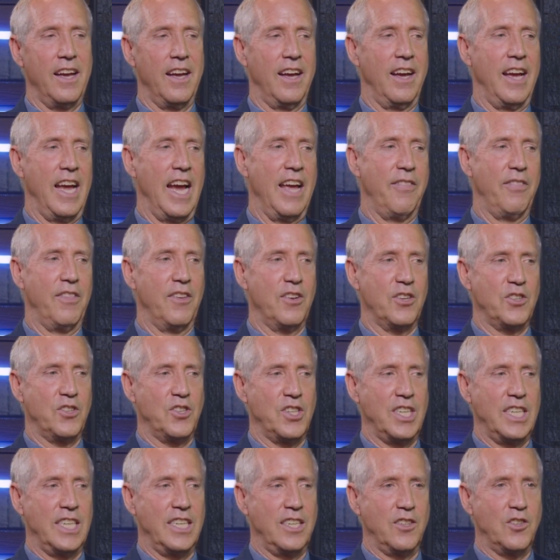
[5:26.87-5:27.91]
uh, and
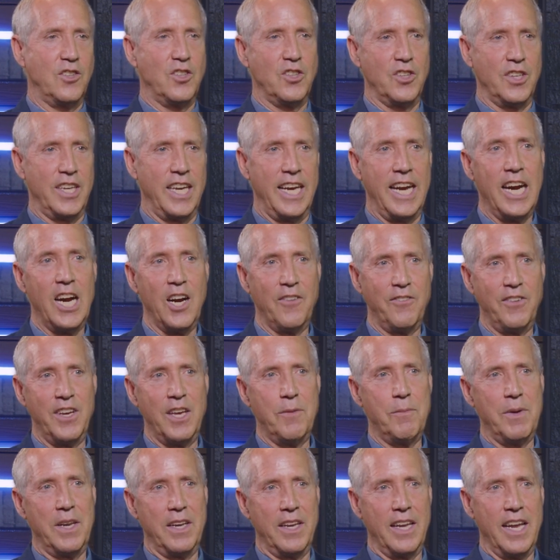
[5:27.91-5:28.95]
she took care of
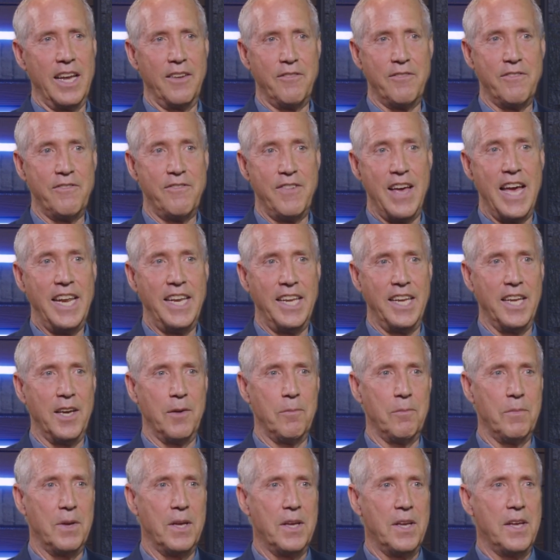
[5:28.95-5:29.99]
him and, and fed
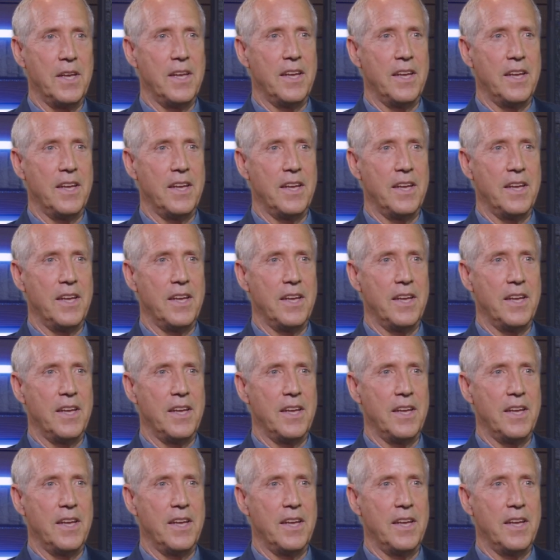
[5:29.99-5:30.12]
him.